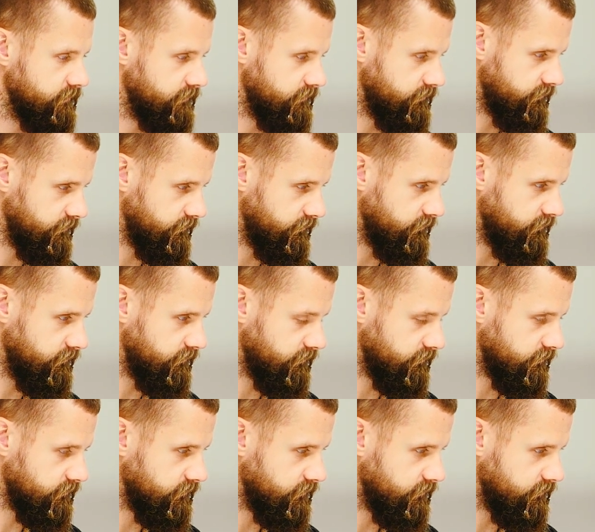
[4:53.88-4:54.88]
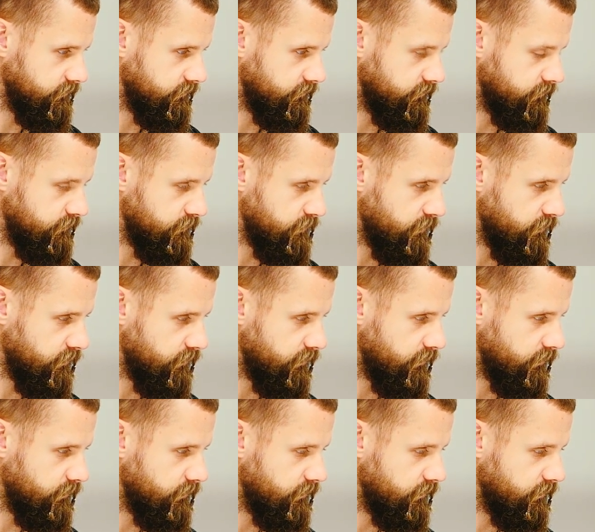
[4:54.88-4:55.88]

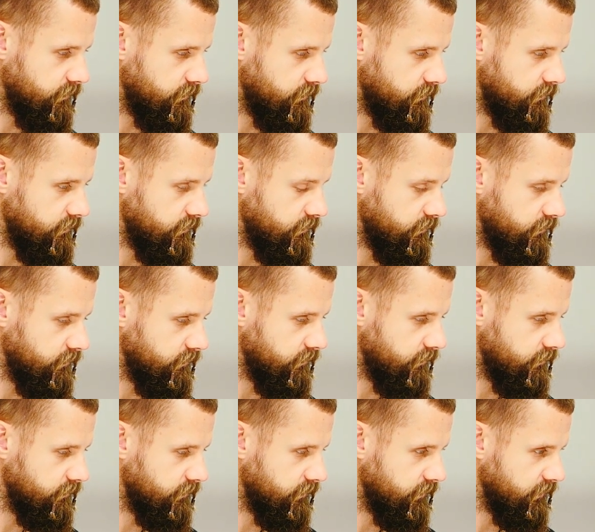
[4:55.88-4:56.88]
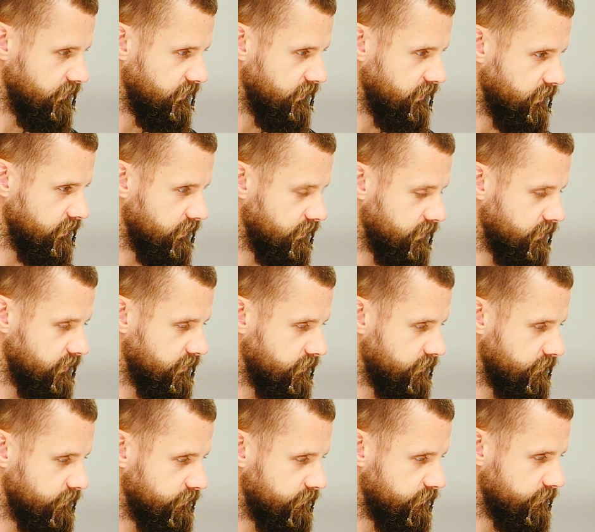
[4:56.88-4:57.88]

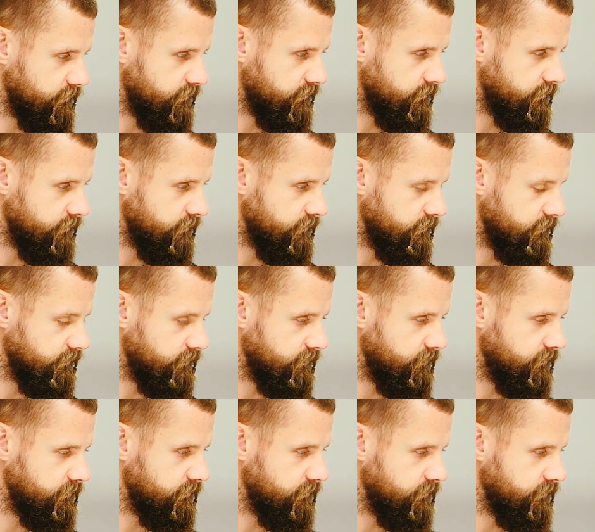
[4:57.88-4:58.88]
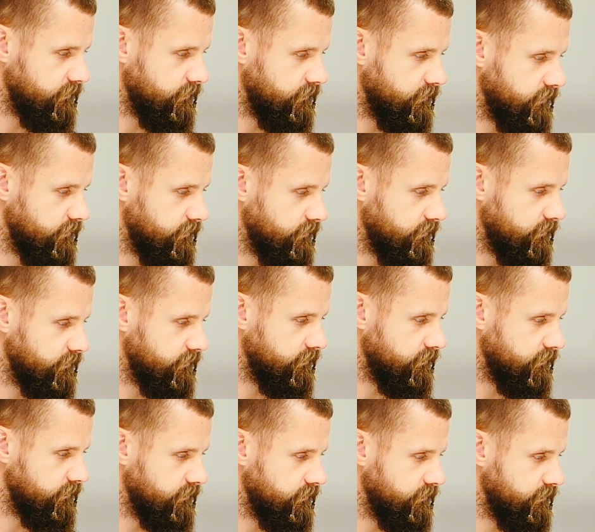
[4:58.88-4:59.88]

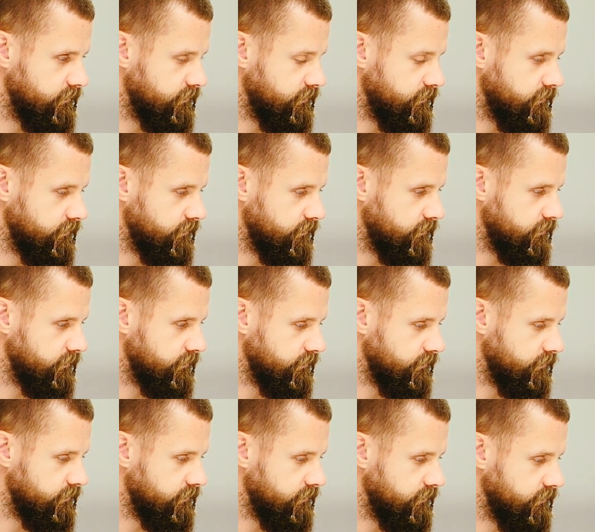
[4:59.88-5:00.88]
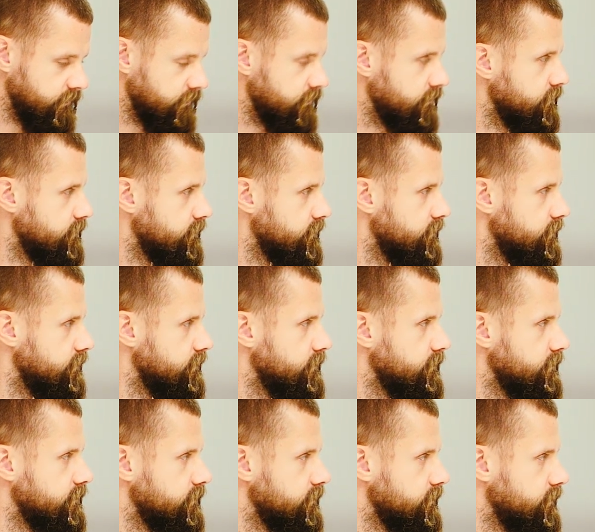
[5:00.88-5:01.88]
(not speaking)